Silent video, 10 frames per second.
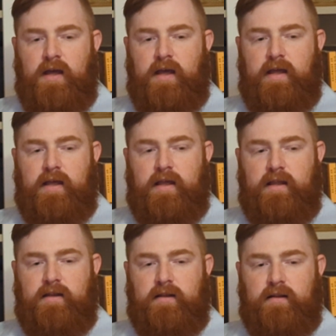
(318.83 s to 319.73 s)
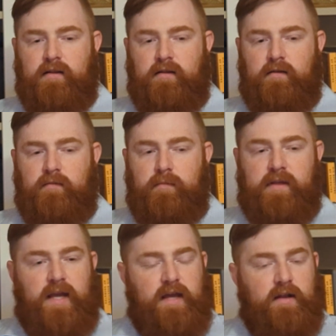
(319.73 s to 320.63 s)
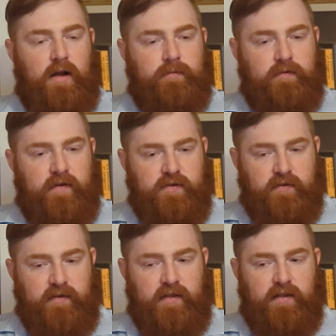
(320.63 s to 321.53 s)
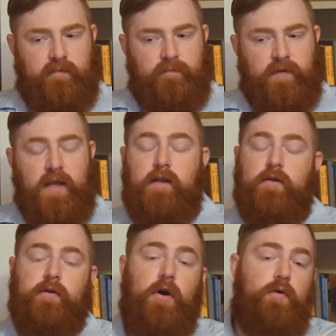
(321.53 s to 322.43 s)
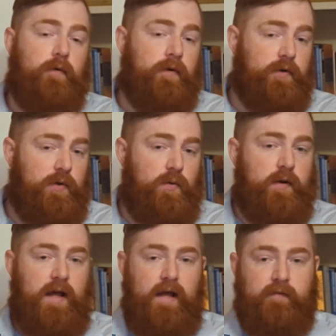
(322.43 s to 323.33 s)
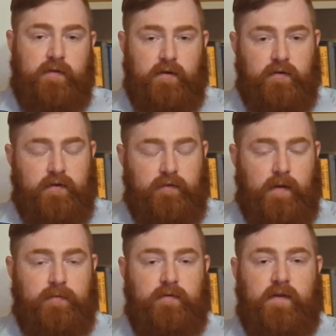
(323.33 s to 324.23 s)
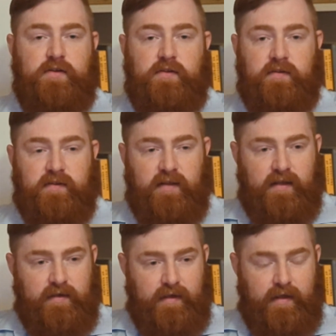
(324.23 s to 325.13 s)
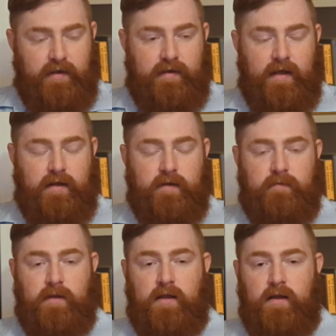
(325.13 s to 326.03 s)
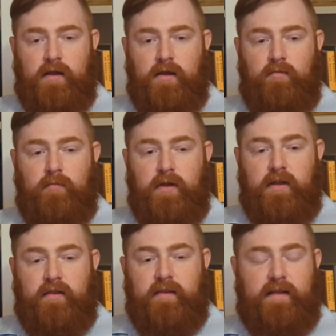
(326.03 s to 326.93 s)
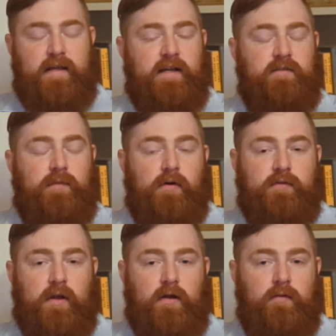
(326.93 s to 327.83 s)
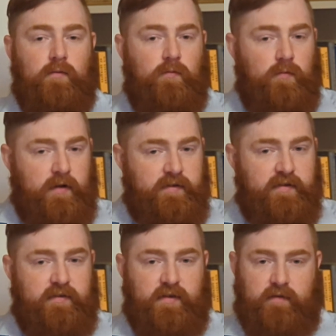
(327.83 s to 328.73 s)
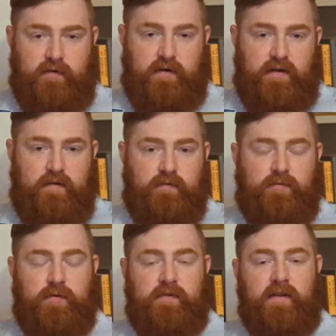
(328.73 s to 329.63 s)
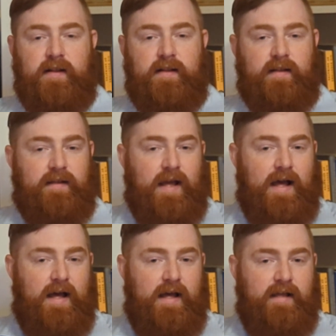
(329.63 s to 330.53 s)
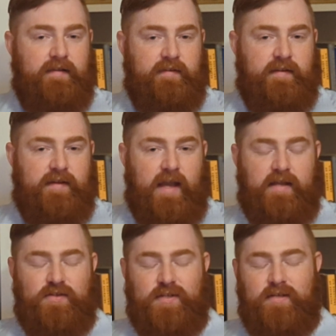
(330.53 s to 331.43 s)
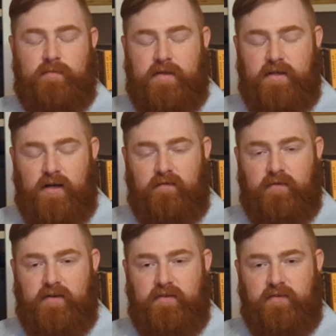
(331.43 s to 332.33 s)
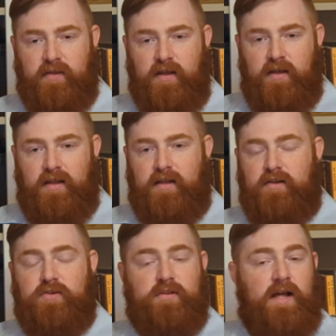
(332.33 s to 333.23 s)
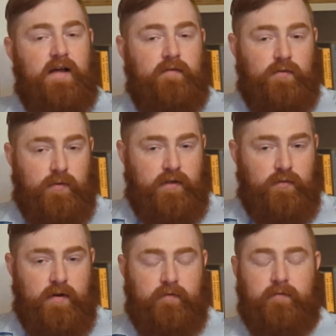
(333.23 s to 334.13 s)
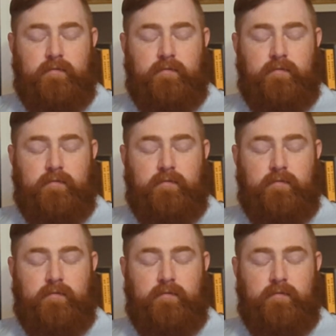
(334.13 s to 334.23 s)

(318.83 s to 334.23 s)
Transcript: and began observations again. It took over 2.5 years of observations and data, but the Higgs boson was discovered and was presented at the ICHEP conference in July of 2012.